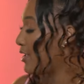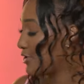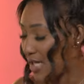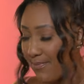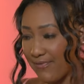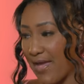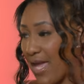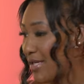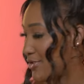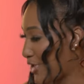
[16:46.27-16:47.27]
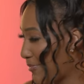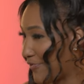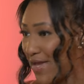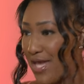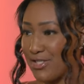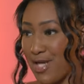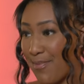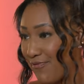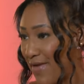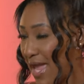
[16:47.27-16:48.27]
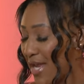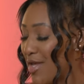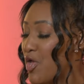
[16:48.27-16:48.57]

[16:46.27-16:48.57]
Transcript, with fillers: Shopify, Shopify, Shopify.